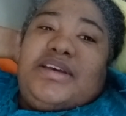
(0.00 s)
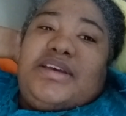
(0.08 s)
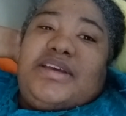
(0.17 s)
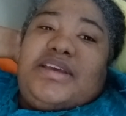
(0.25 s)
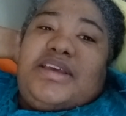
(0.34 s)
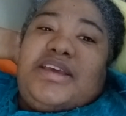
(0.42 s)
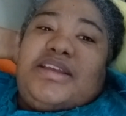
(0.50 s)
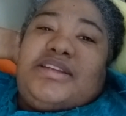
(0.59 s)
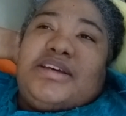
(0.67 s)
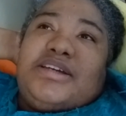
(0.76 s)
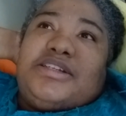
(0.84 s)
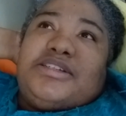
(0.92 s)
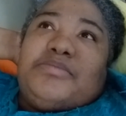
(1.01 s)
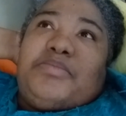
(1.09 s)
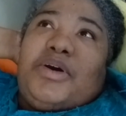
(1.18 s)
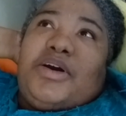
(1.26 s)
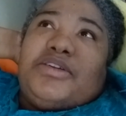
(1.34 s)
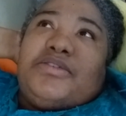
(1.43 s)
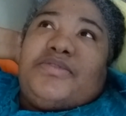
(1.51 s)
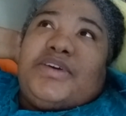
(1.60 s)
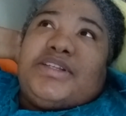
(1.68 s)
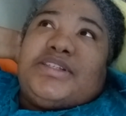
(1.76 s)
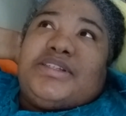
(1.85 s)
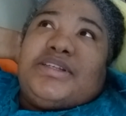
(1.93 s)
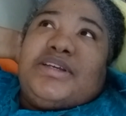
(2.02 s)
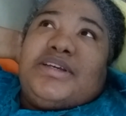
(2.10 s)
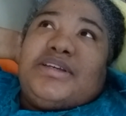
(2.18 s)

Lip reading: He touches a part of us